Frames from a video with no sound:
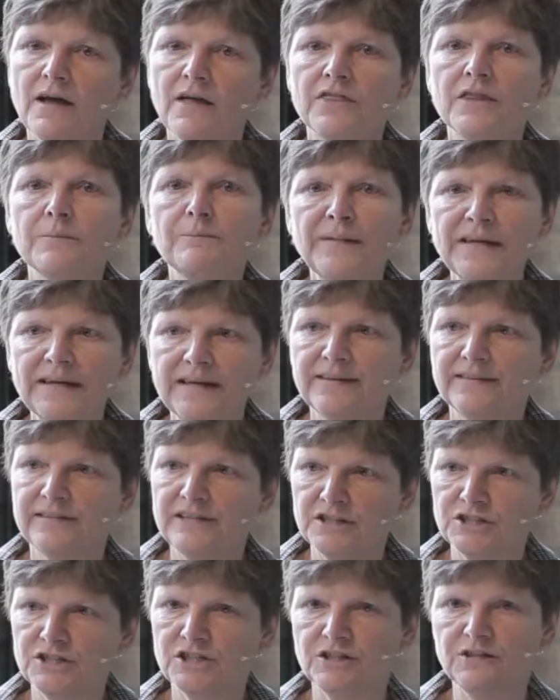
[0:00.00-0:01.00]
the biggest
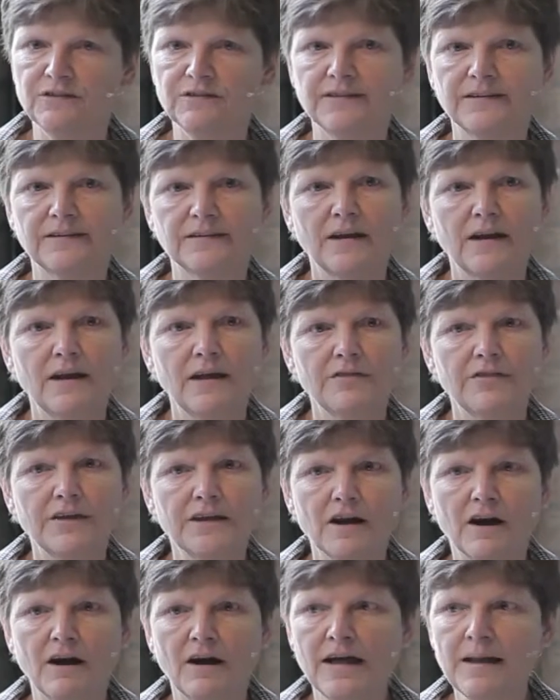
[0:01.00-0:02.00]
issues
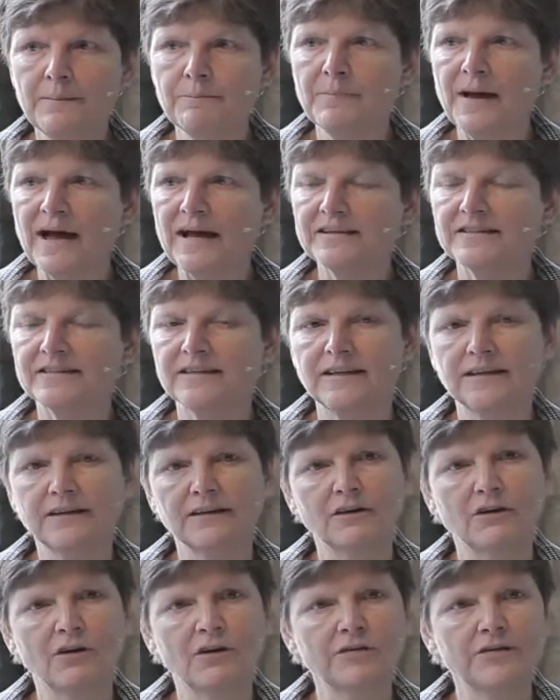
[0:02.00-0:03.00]
that are
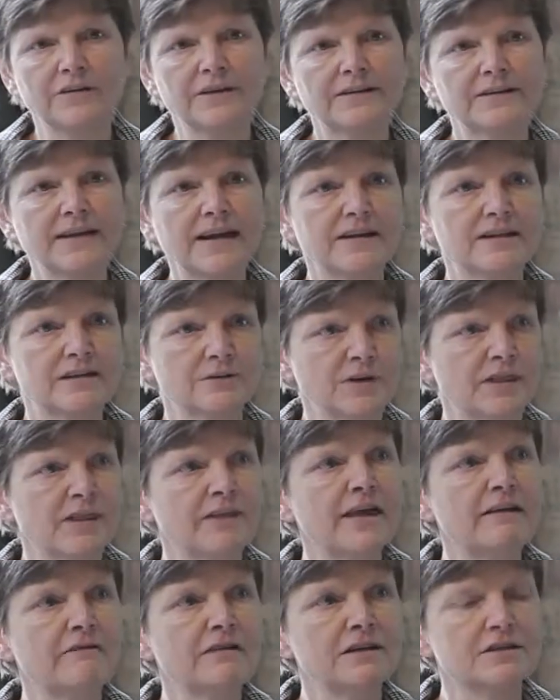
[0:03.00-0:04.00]
impacting on the sector, whether
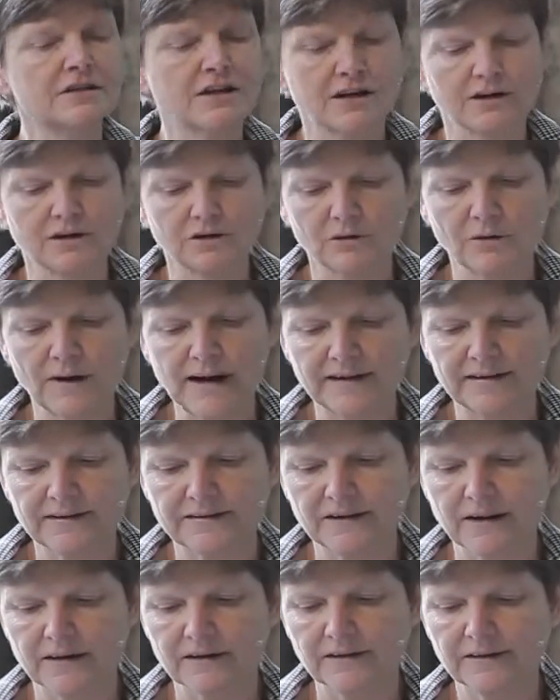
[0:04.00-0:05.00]
they're internal or
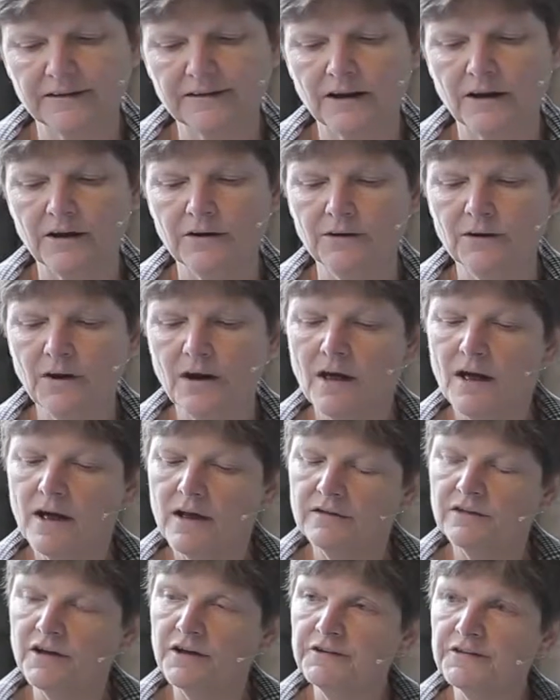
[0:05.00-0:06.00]
external. So
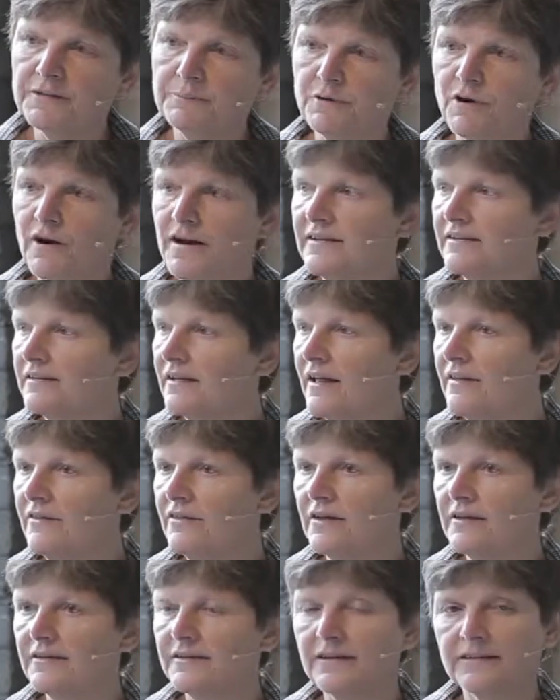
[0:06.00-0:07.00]
no surprise then
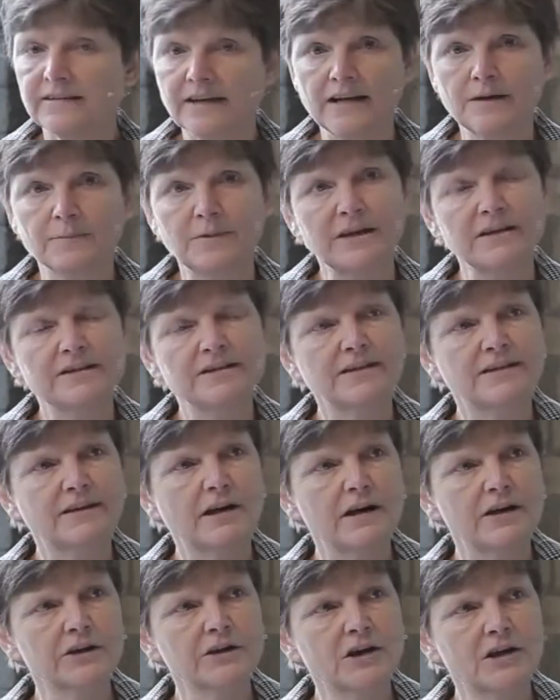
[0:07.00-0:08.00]
that sustainability is
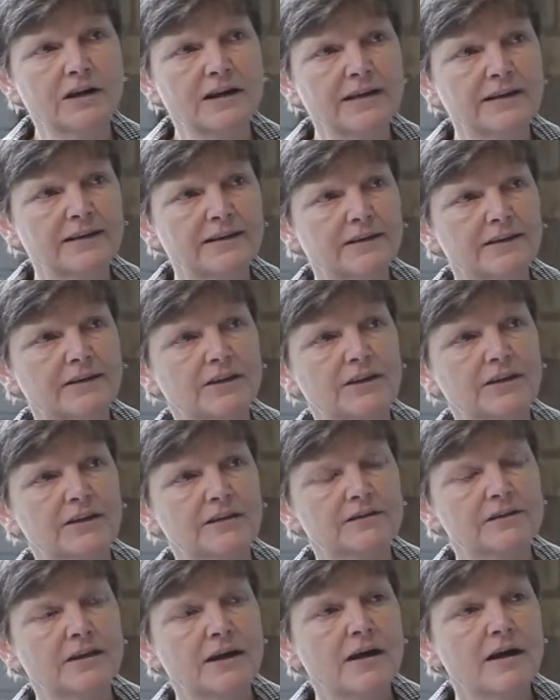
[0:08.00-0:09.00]
high on our list,
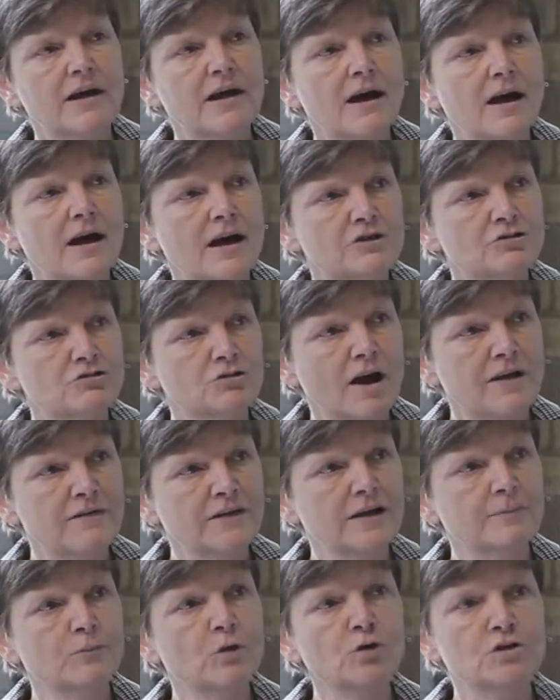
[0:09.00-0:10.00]
that
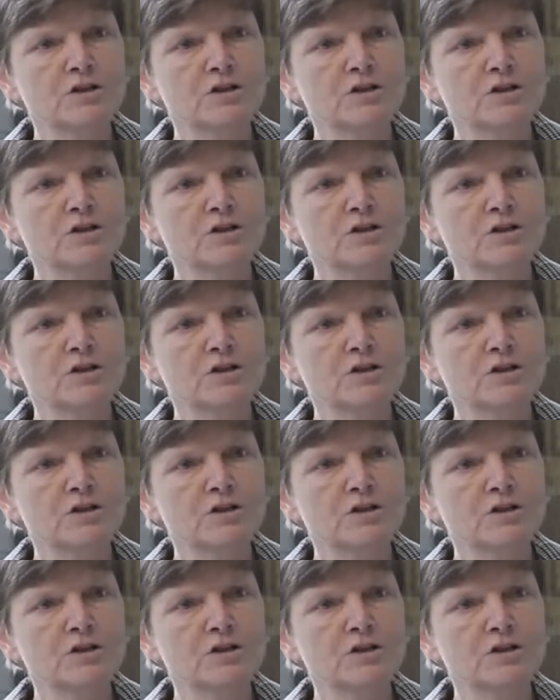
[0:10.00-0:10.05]
driving a more